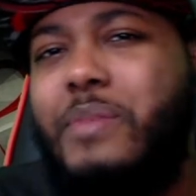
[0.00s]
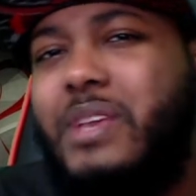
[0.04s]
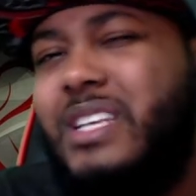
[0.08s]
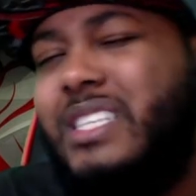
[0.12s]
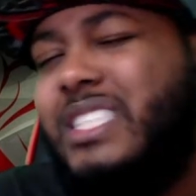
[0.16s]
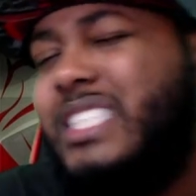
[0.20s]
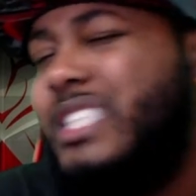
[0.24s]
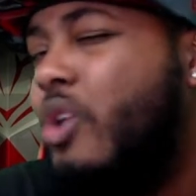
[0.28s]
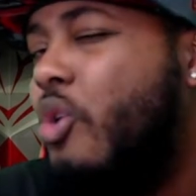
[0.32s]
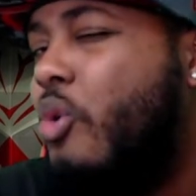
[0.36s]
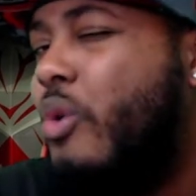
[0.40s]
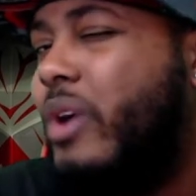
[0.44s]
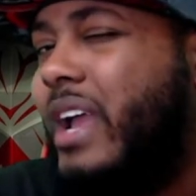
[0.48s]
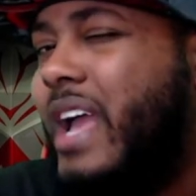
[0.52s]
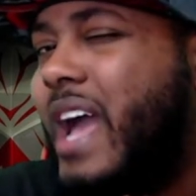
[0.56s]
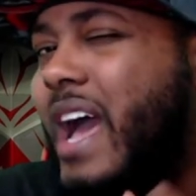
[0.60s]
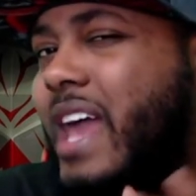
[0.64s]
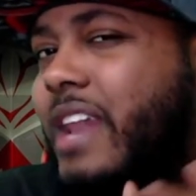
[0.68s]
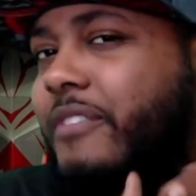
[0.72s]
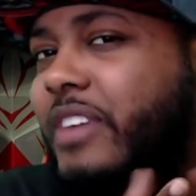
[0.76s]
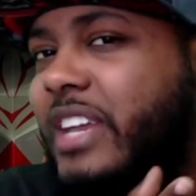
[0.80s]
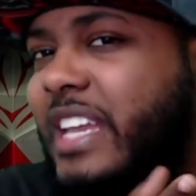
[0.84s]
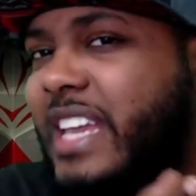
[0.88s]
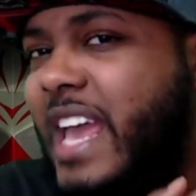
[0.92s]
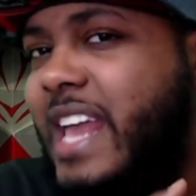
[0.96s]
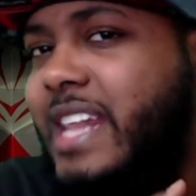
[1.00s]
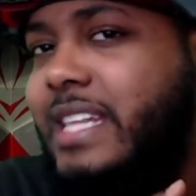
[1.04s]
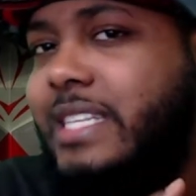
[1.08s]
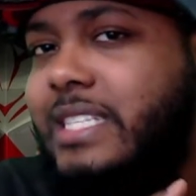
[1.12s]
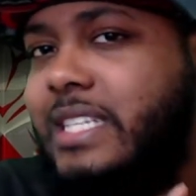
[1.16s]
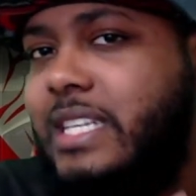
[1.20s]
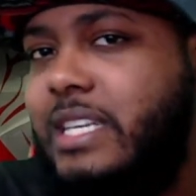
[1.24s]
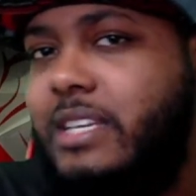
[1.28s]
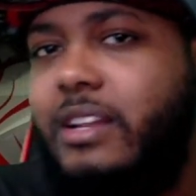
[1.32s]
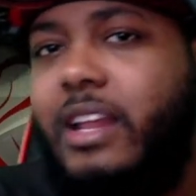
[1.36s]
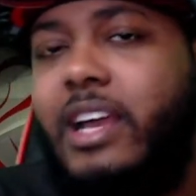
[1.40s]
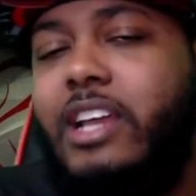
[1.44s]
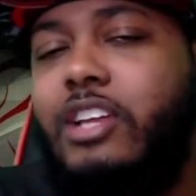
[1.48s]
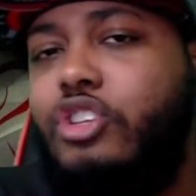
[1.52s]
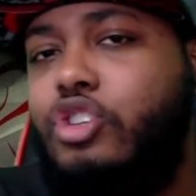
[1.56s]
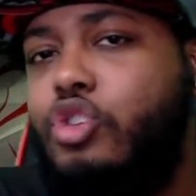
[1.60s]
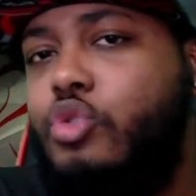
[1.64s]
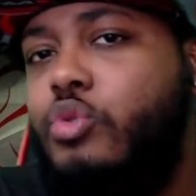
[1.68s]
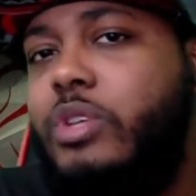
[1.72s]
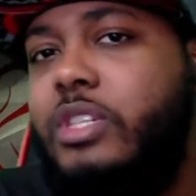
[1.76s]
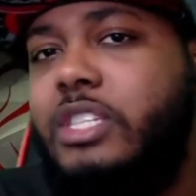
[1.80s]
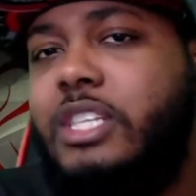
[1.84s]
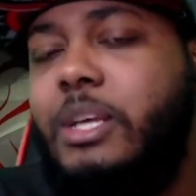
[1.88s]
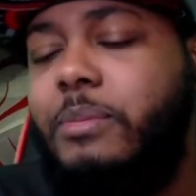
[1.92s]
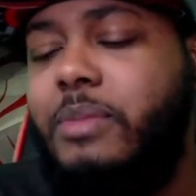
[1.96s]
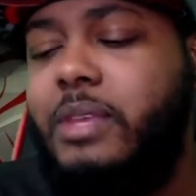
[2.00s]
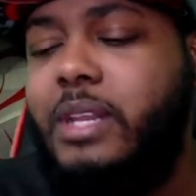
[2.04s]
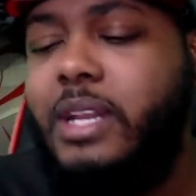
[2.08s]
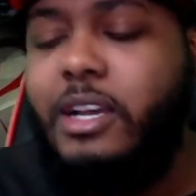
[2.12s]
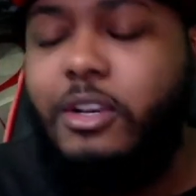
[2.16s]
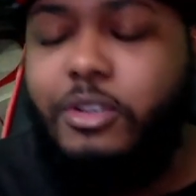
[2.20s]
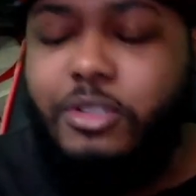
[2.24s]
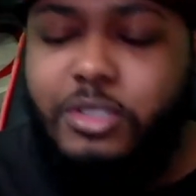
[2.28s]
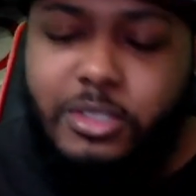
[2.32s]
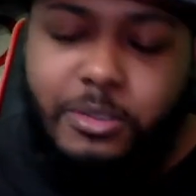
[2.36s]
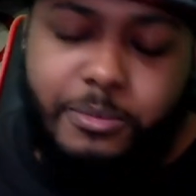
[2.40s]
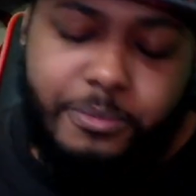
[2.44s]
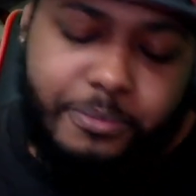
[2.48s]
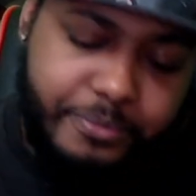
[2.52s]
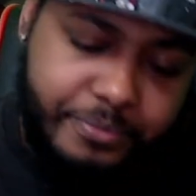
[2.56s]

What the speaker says: is going kind of against it, like doing something else.